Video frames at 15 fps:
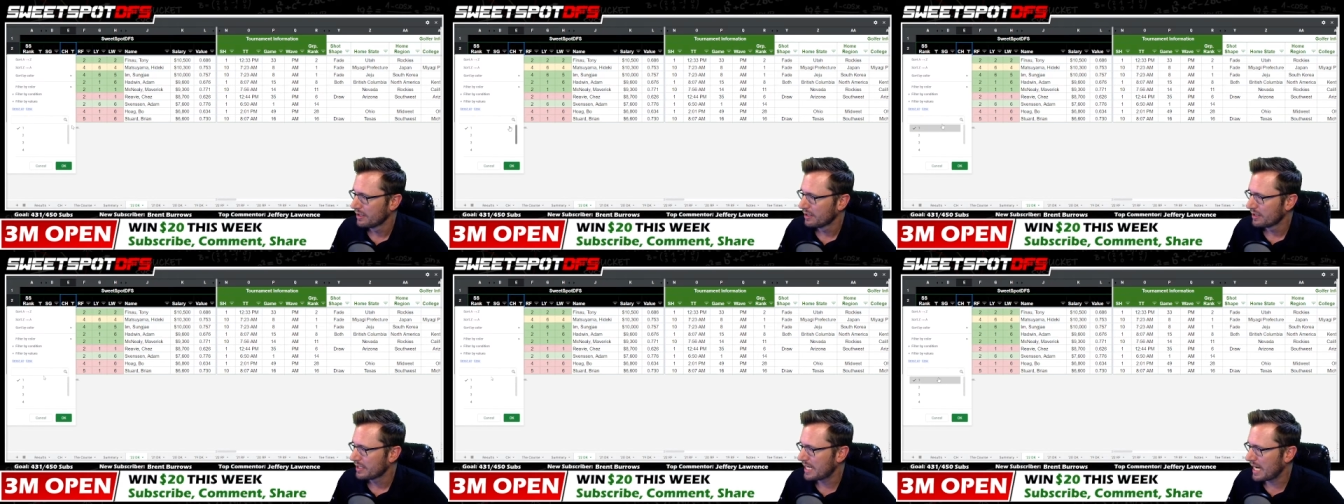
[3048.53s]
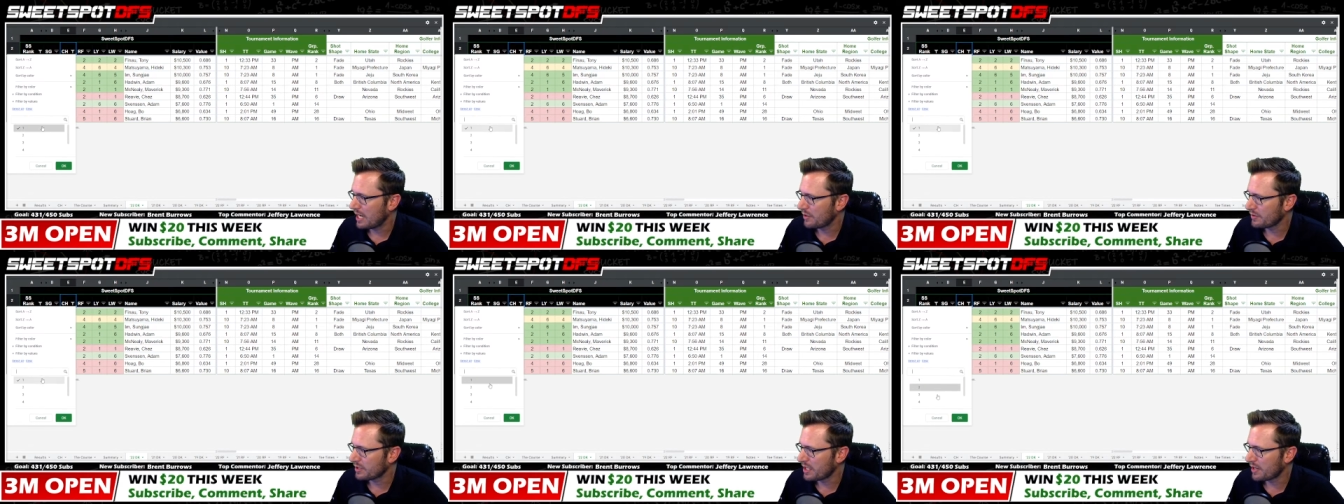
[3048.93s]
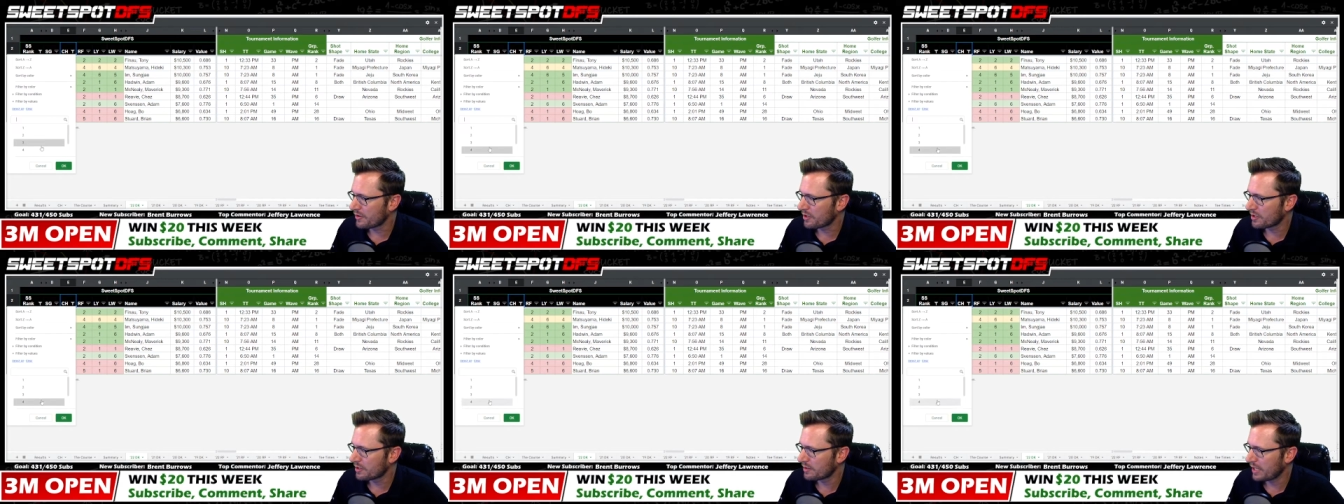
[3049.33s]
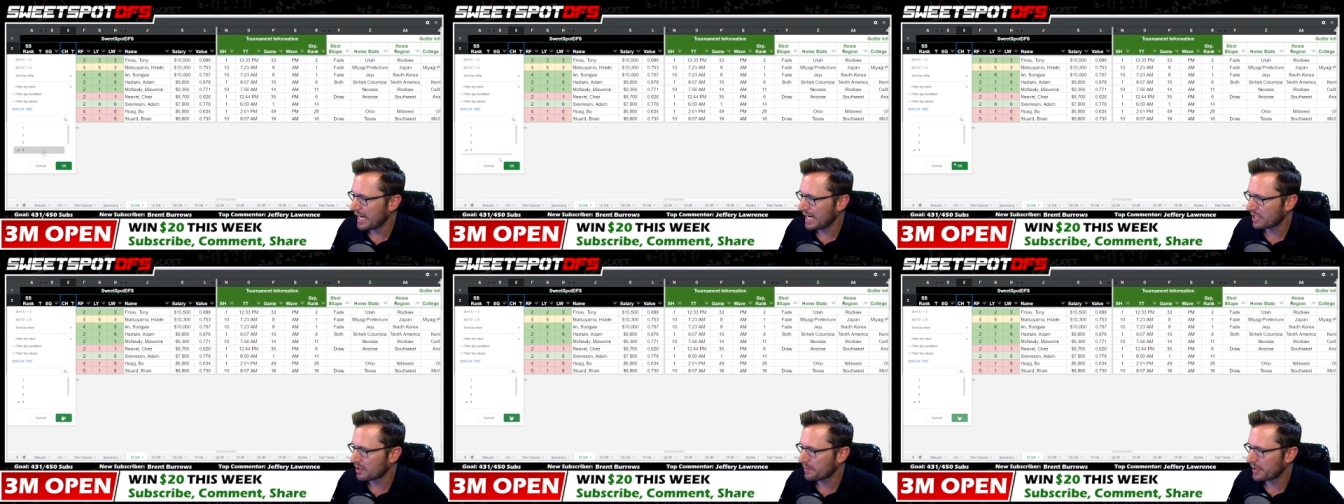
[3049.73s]
Now, the other
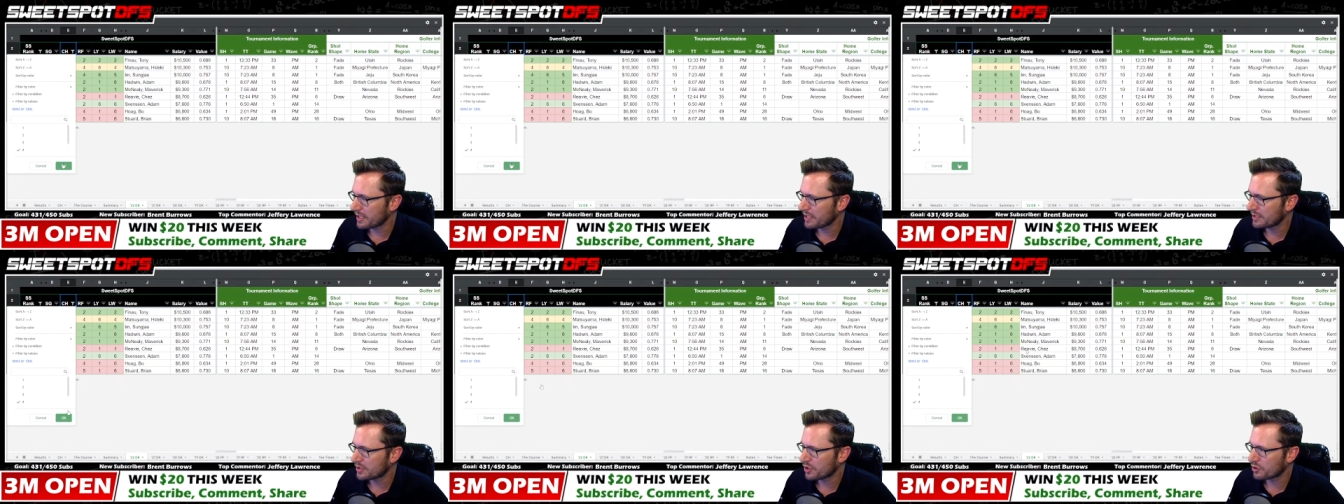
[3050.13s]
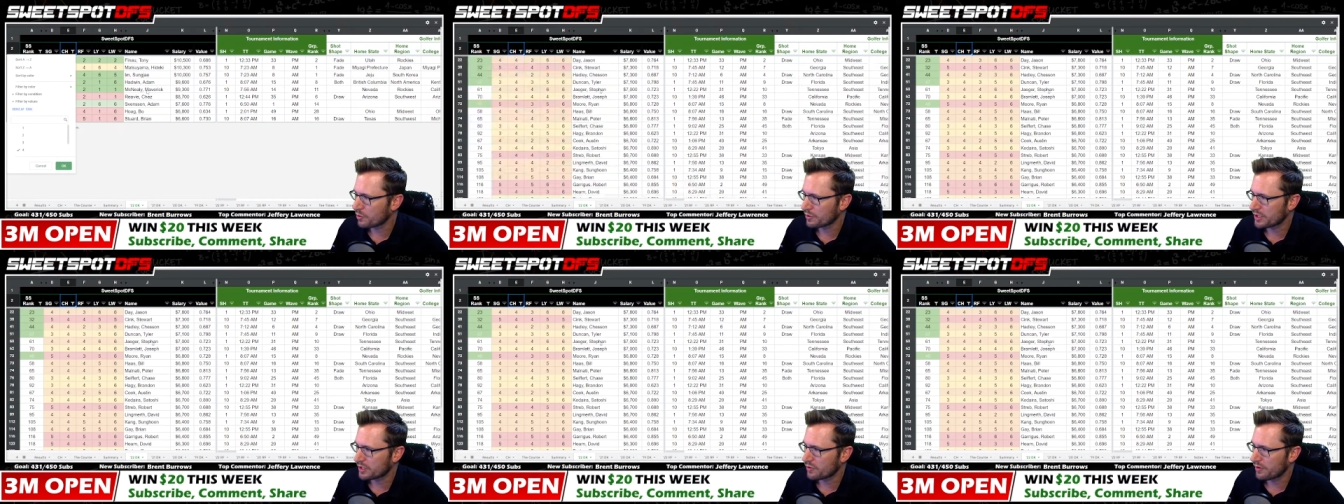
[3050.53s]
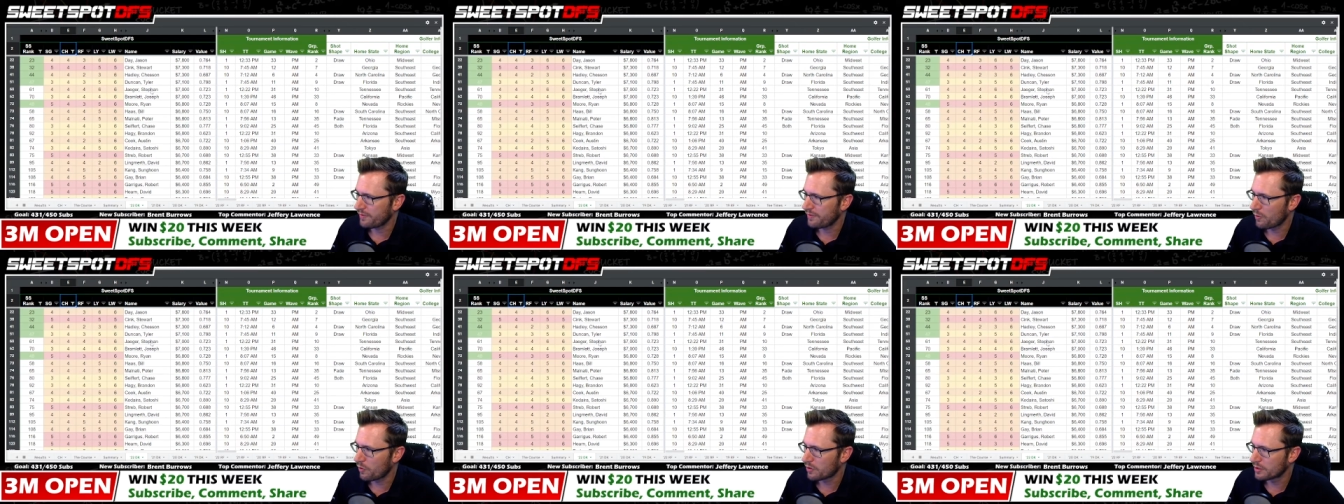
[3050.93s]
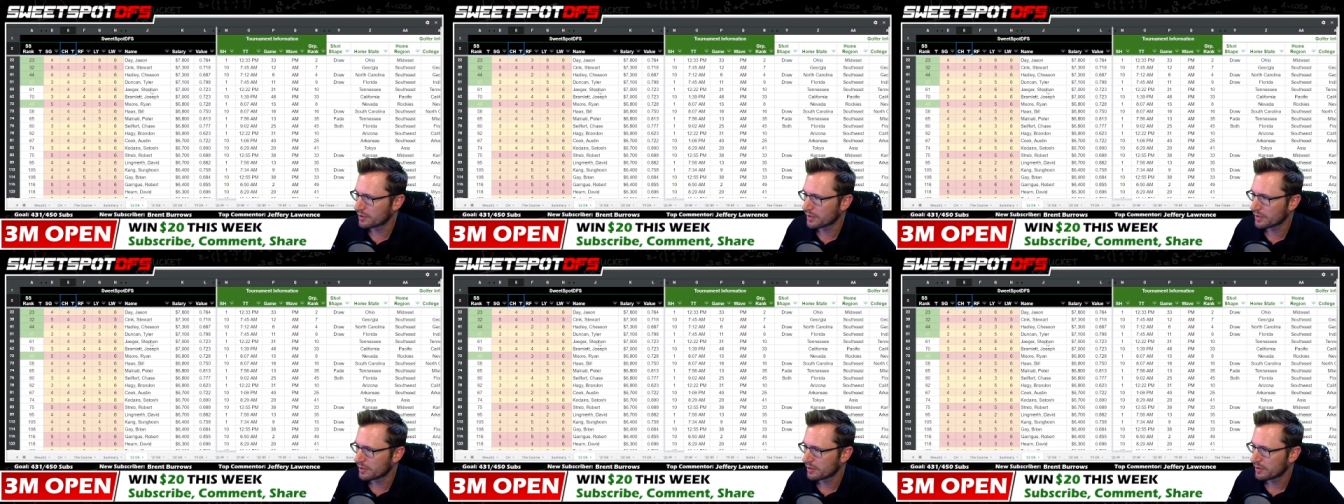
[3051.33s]
anchor bucket is your course history
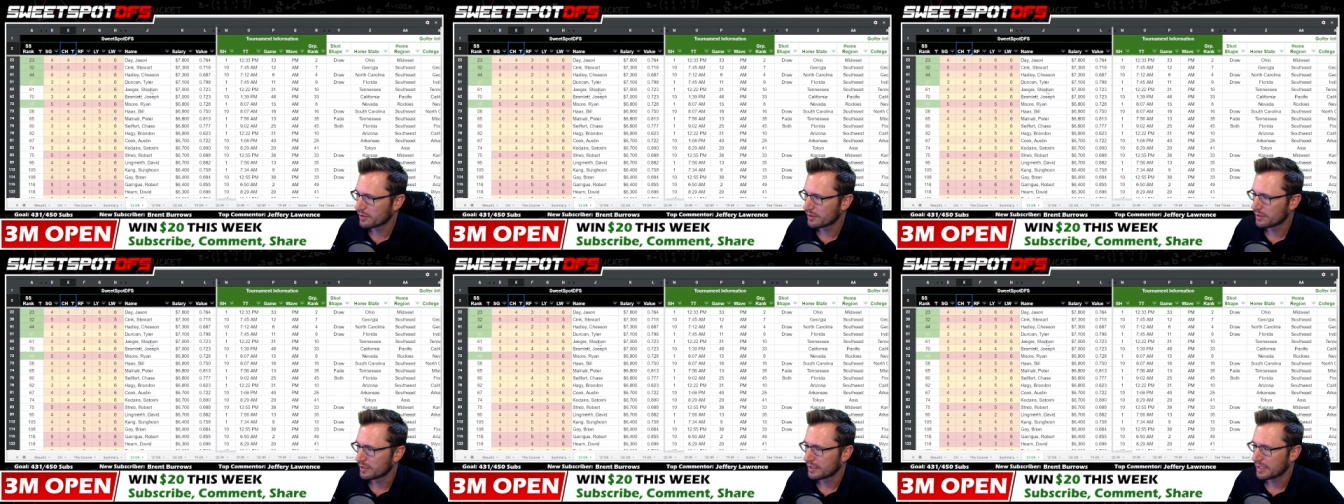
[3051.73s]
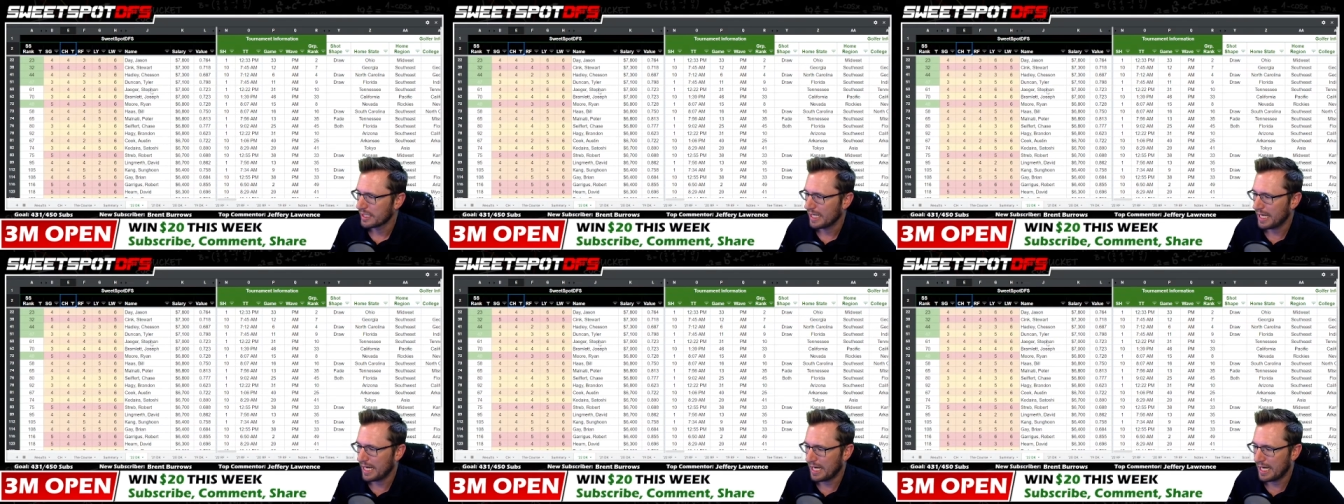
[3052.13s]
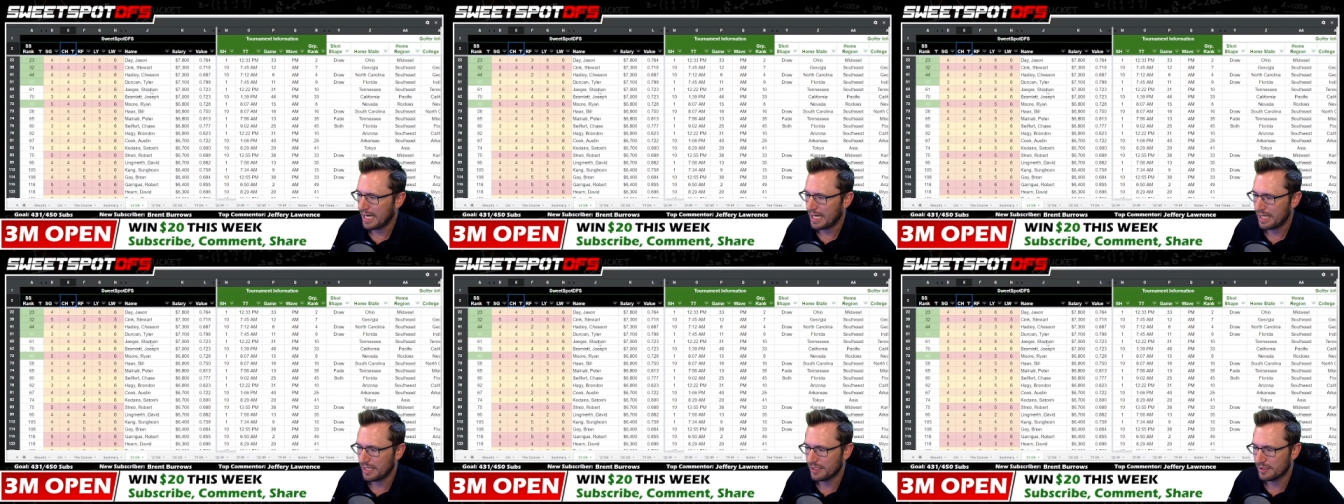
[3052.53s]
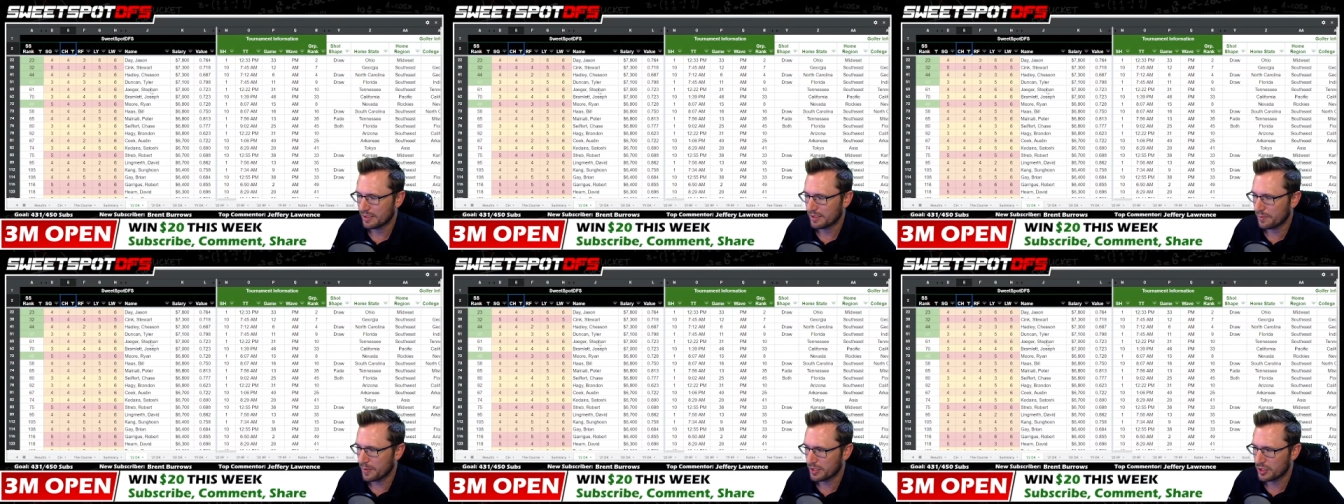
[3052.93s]
fours, and it's a
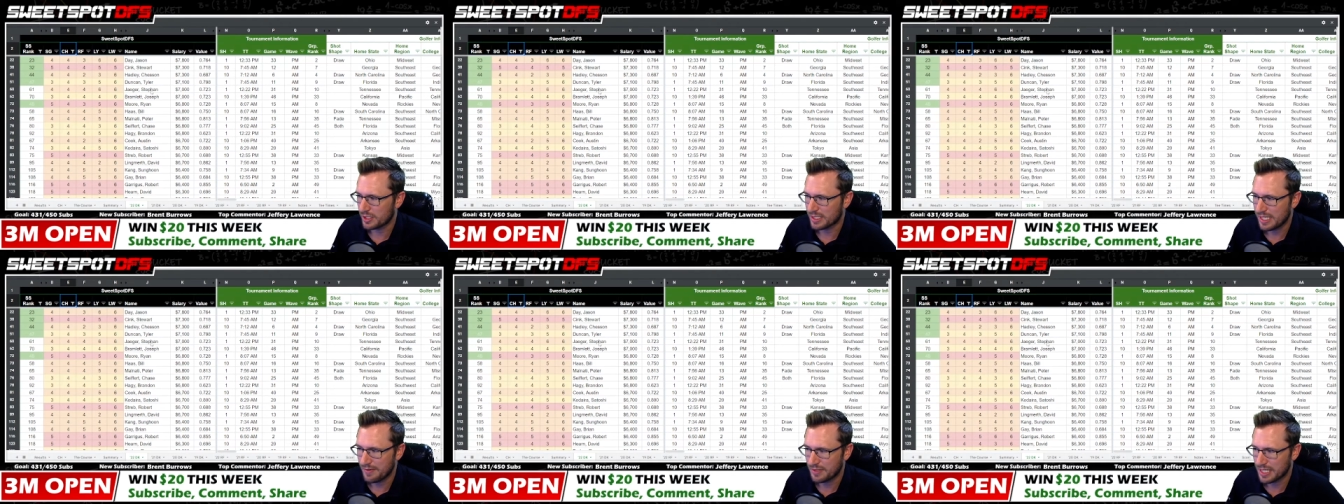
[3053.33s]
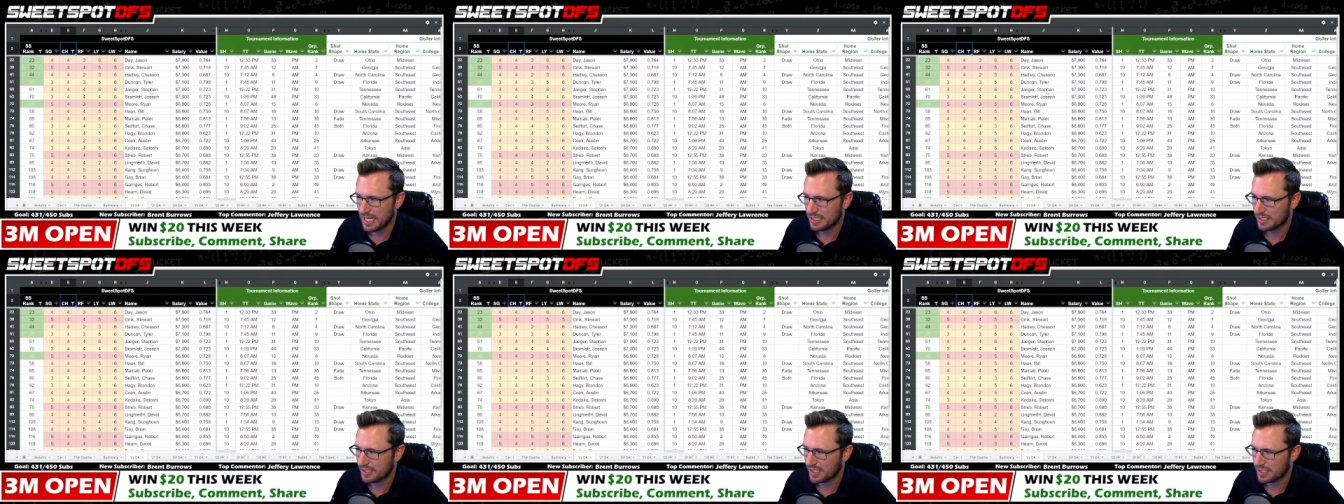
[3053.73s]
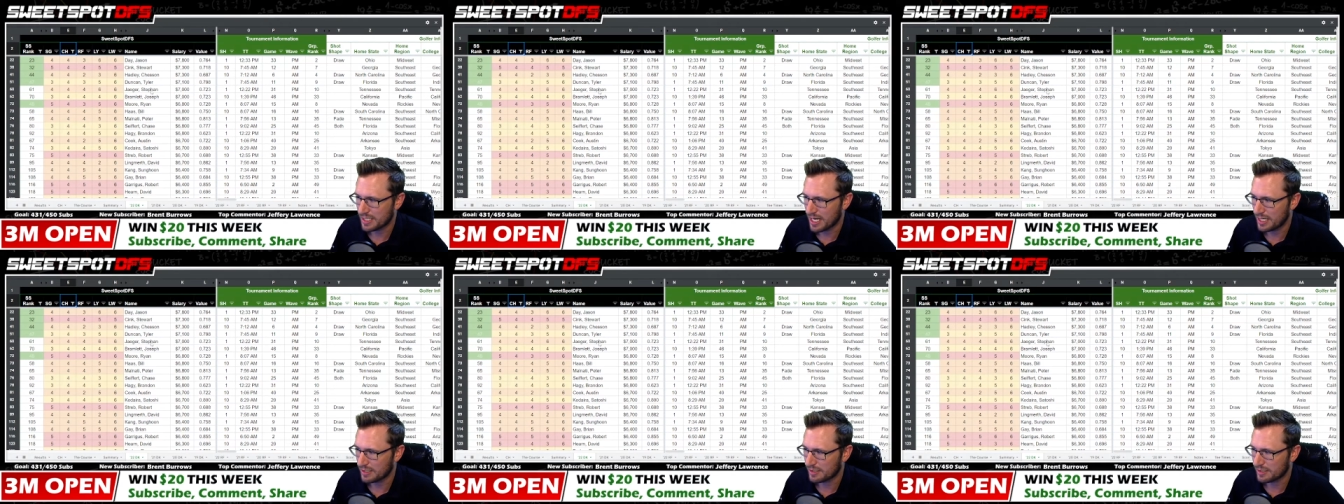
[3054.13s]
bunch of 7Ks and 6Ks.